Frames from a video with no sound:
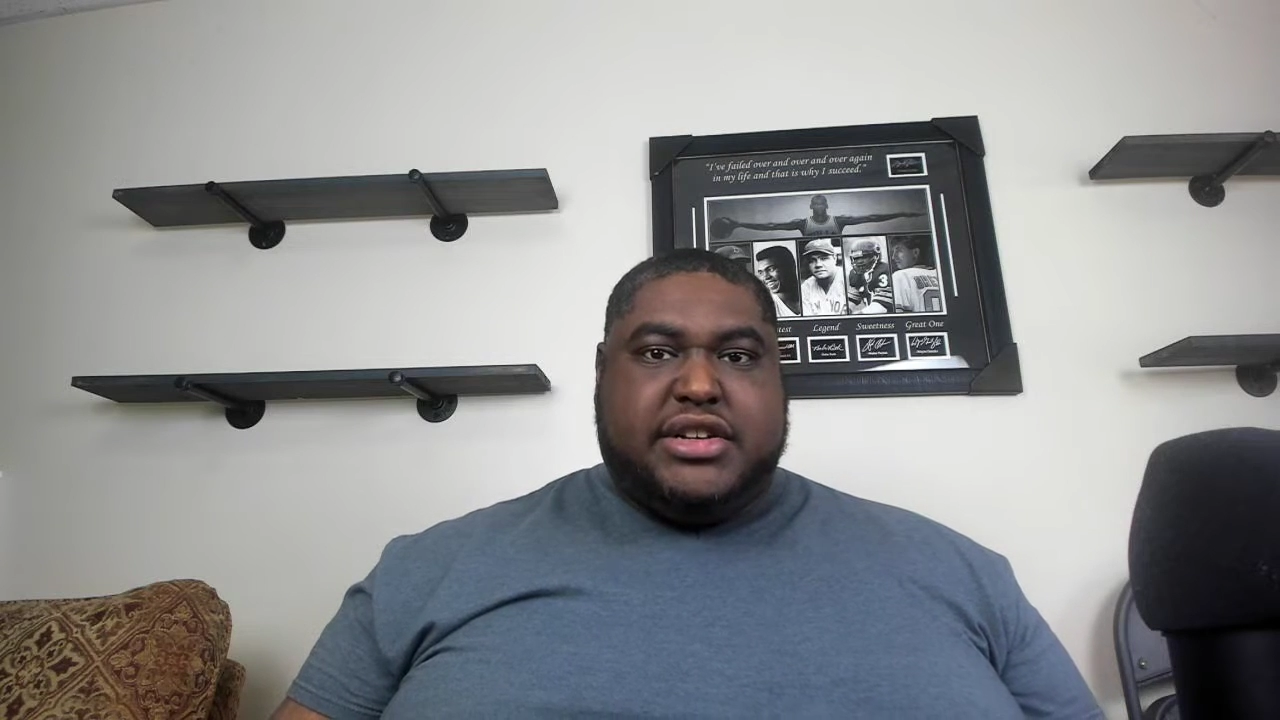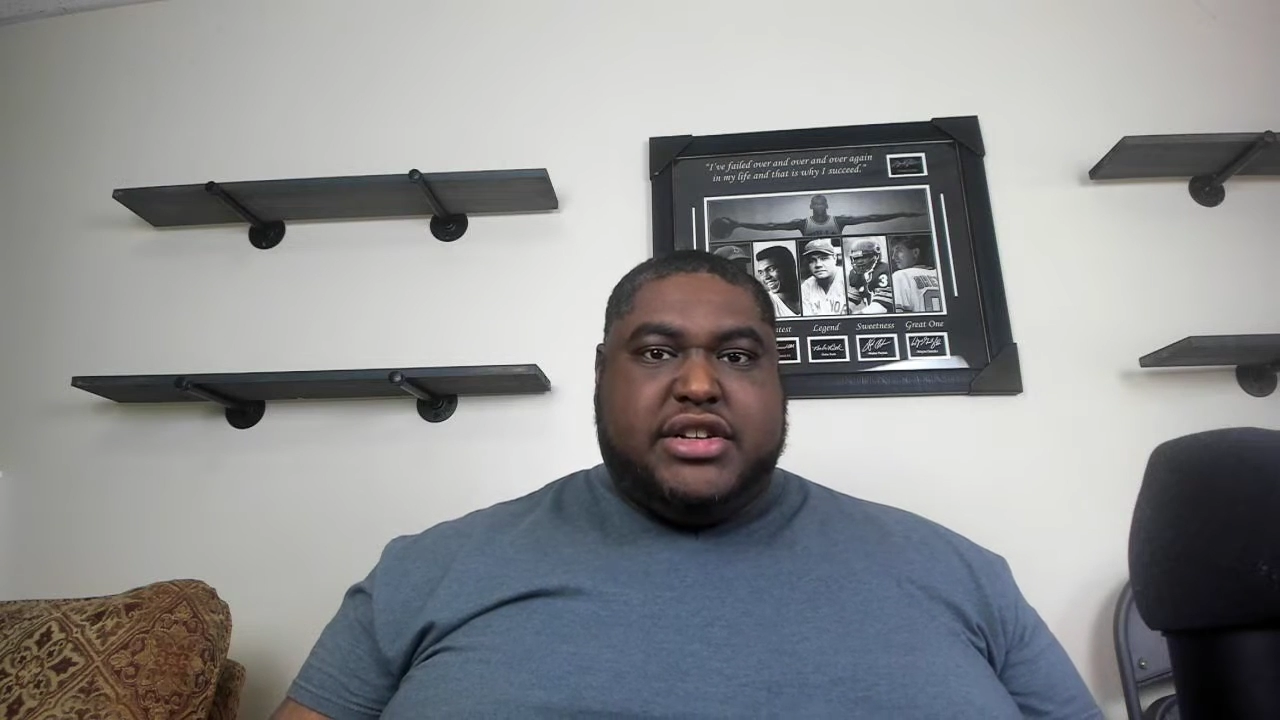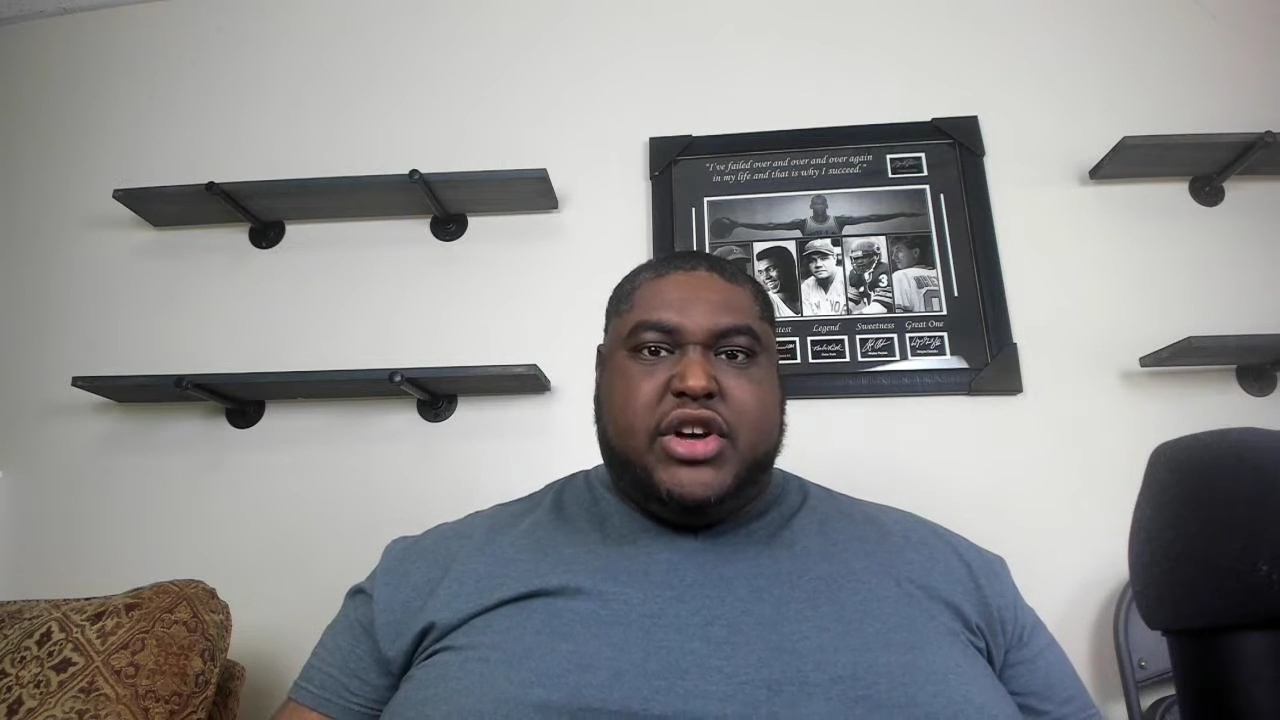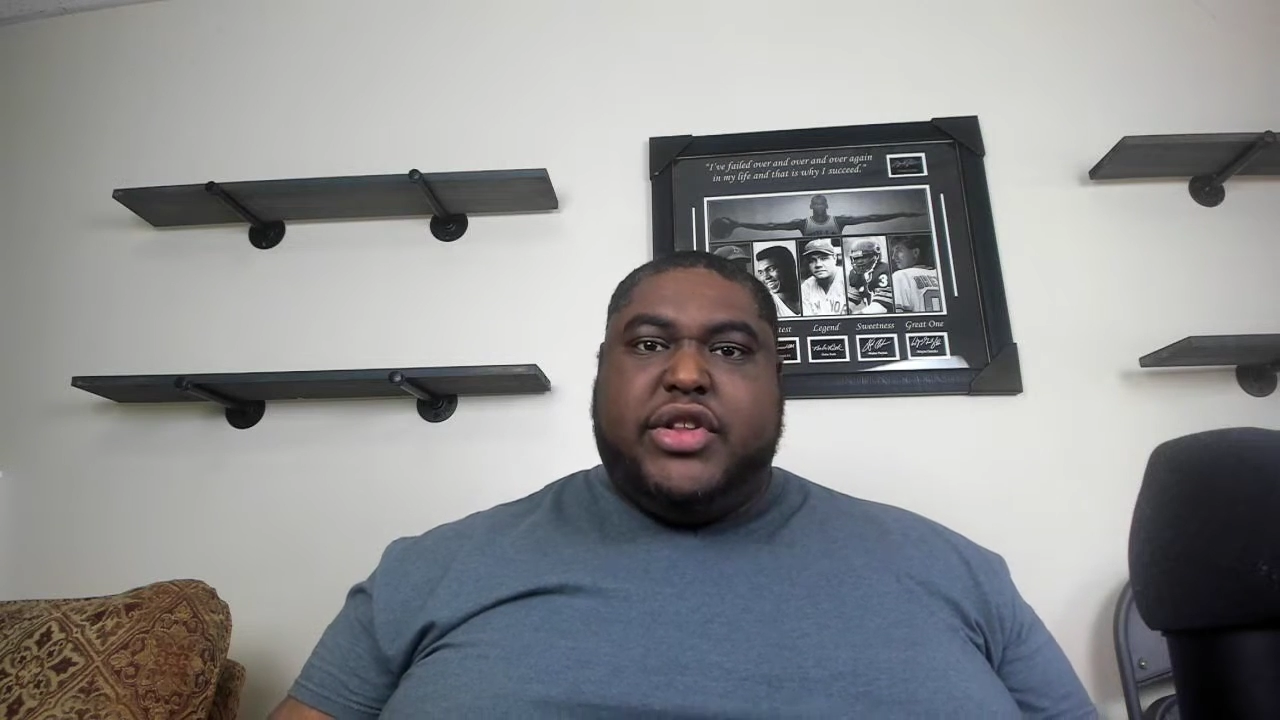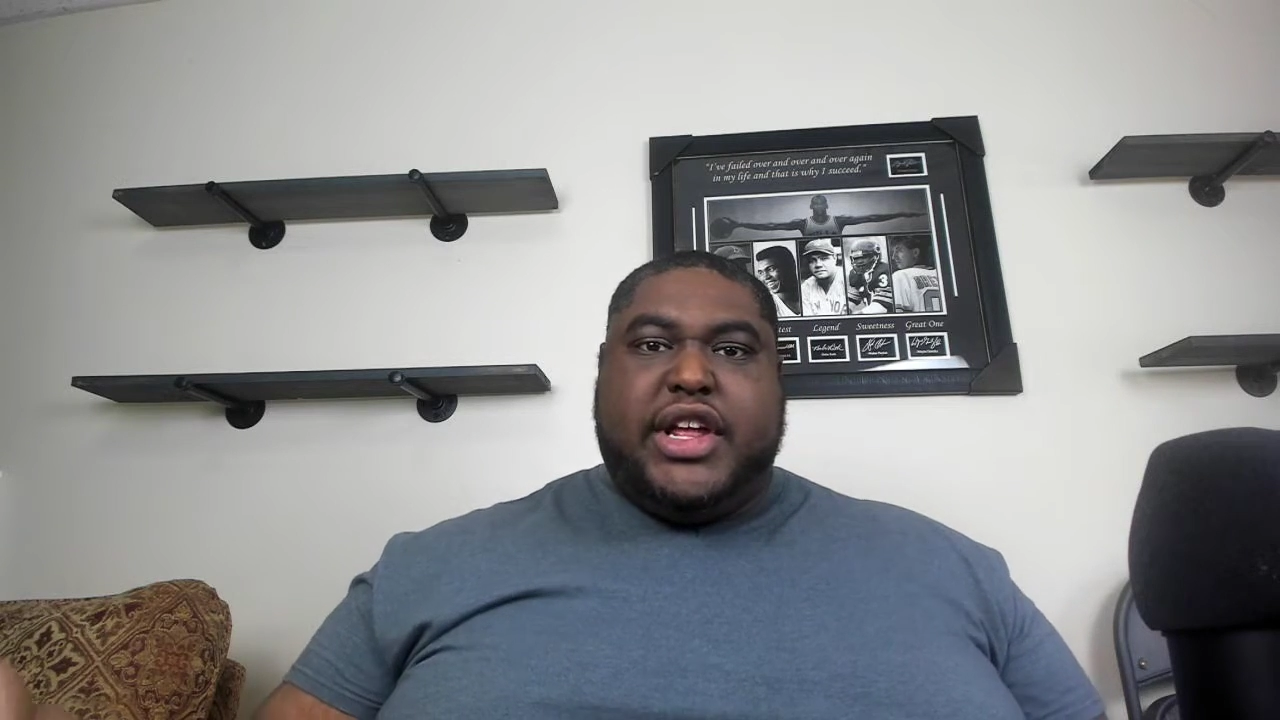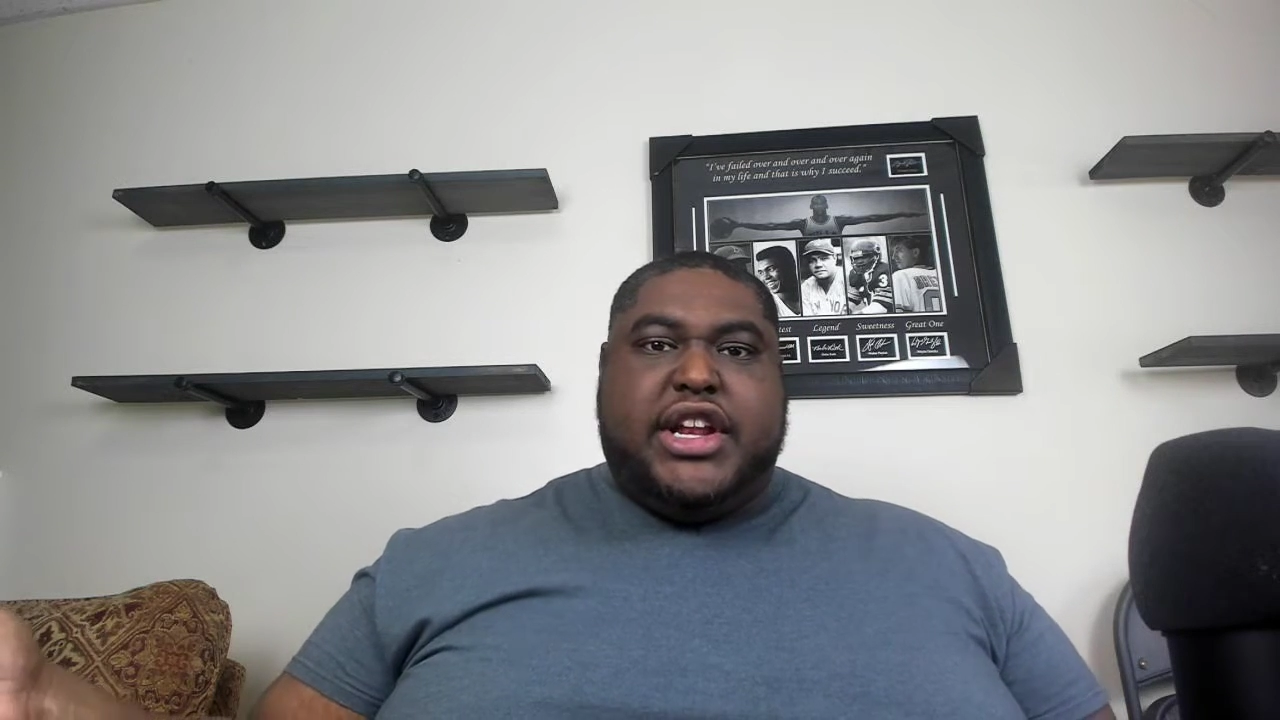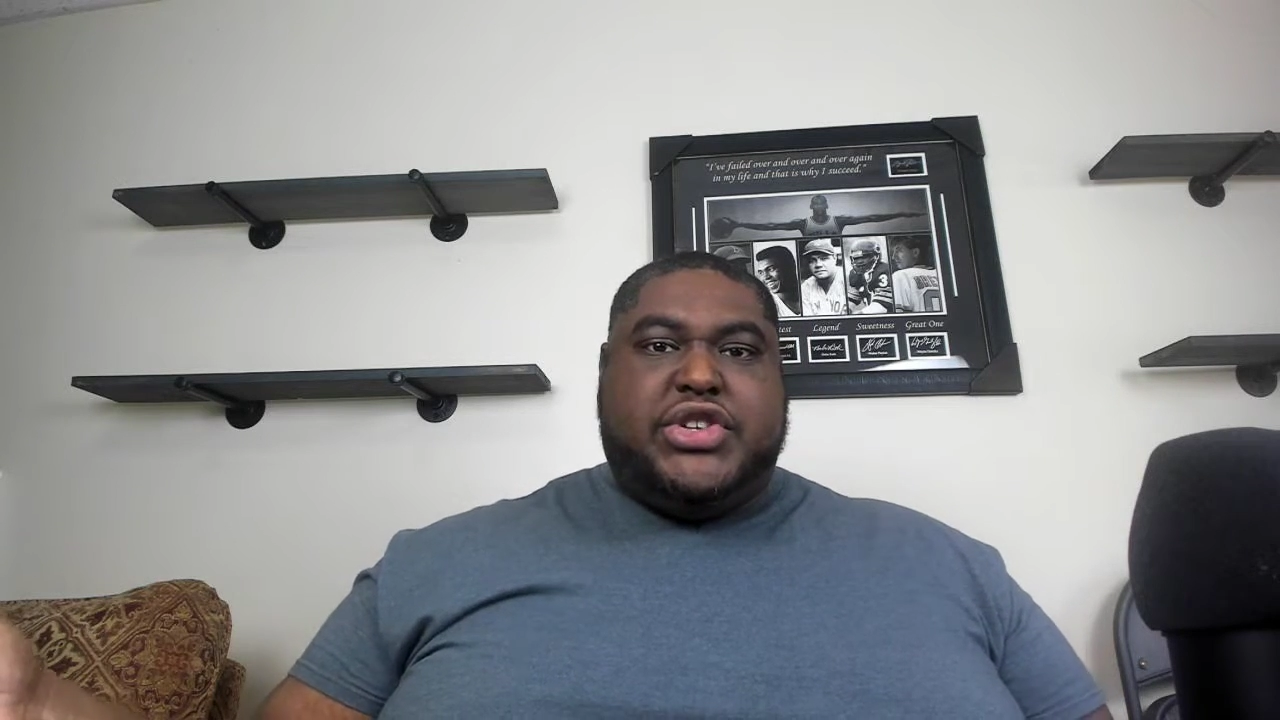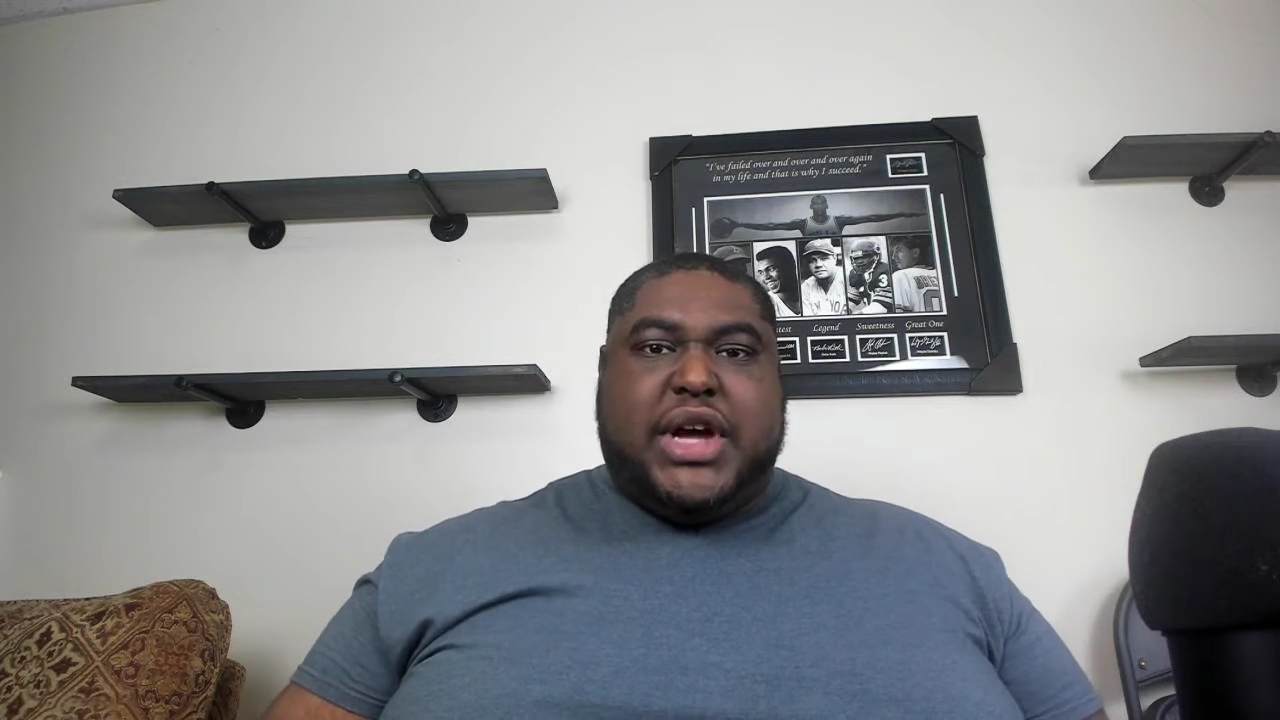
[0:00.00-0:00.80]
The only thing that you